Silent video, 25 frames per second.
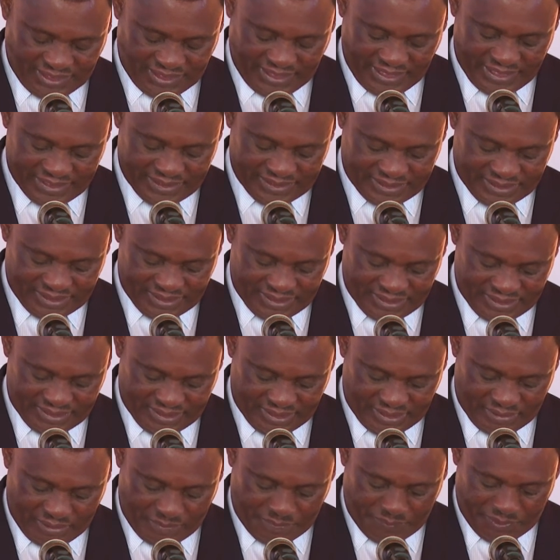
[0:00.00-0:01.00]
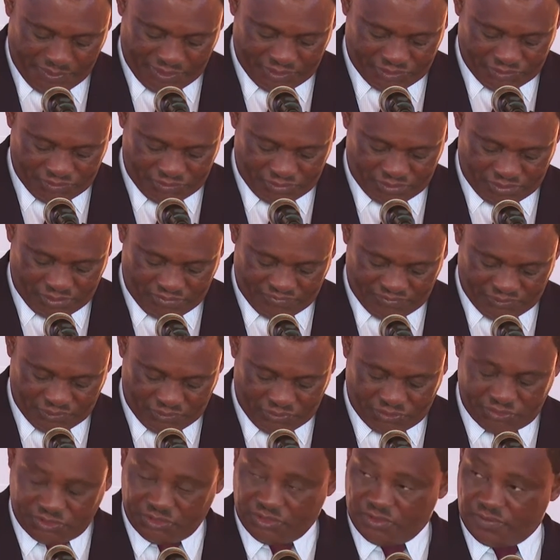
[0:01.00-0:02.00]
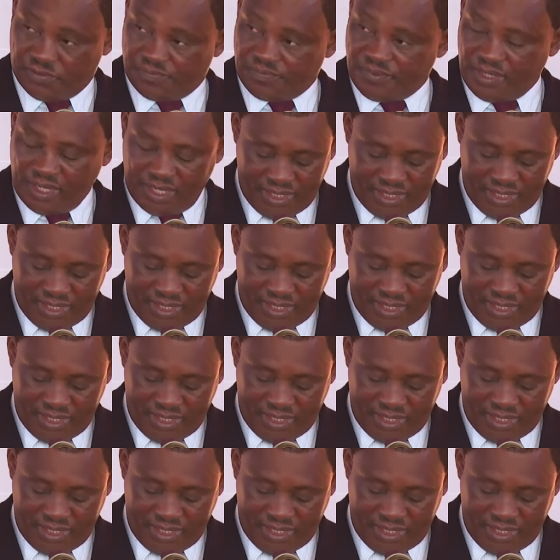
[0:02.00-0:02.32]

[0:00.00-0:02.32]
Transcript: country in our pursuit of social,